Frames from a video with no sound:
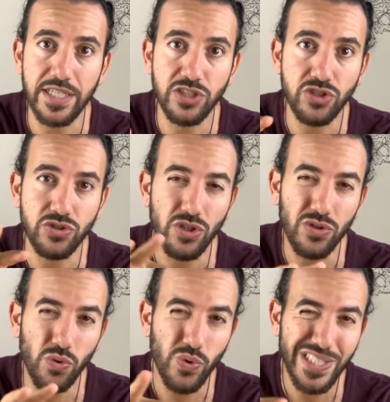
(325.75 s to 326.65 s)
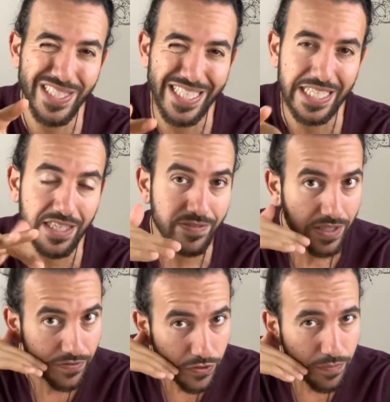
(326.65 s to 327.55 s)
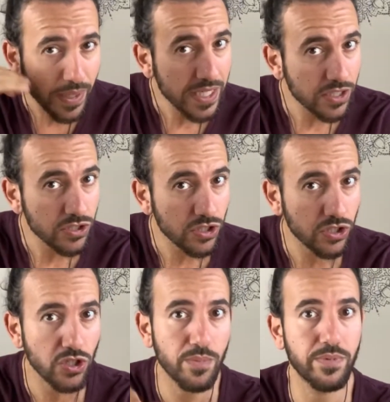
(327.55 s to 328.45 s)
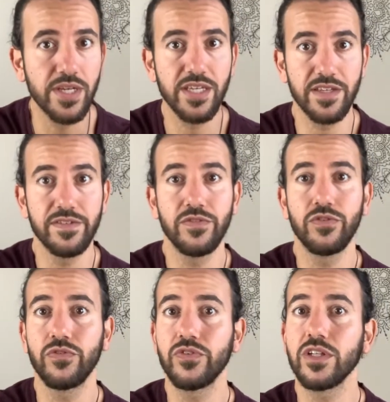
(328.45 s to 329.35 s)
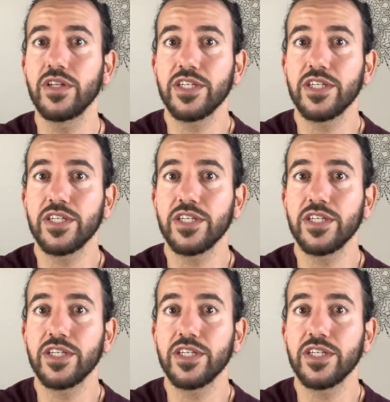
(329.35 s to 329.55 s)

So don't always think, even if you've made it to the top, even if you feel like